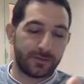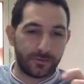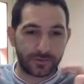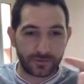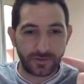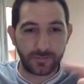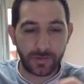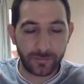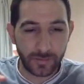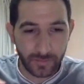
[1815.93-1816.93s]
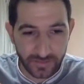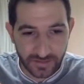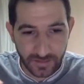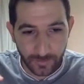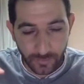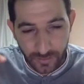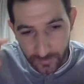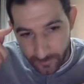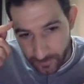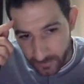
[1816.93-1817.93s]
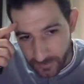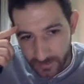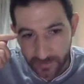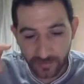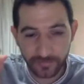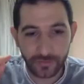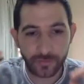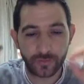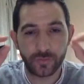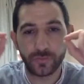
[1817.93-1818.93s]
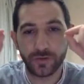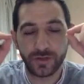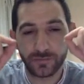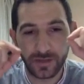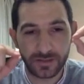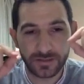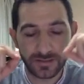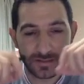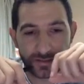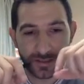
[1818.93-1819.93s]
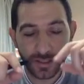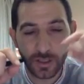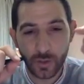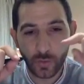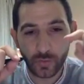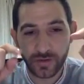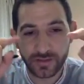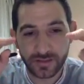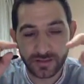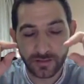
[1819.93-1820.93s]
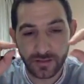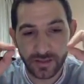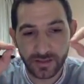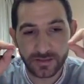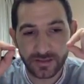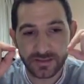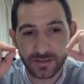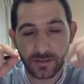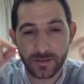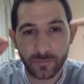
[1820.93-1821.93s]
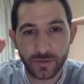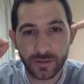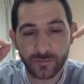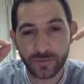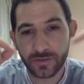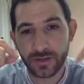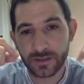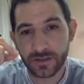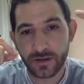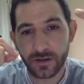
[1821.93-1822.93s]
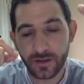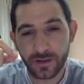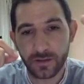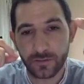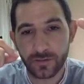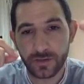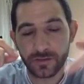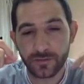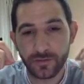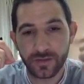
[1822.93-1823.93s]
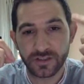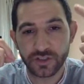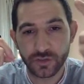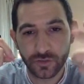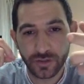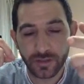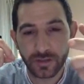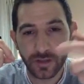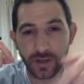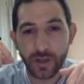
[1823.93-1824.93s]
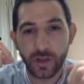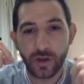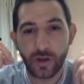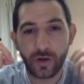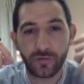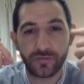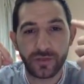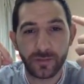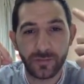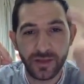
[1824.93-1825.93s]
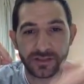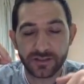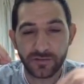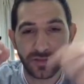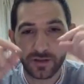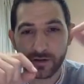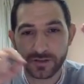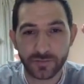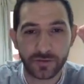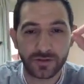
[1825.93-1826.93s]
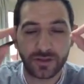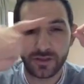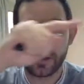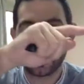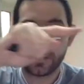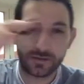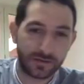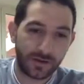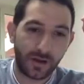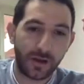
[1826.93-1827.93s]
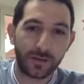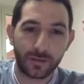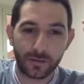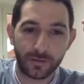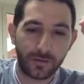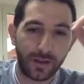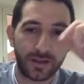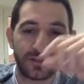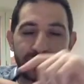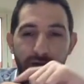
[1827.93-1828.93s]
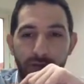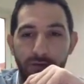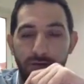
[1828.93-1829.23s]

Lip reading: You should remember what is the Boolean product of two Boolean matrices. The entries in the Boolean product are equal to the join of the meets of the corresponding ith row and jth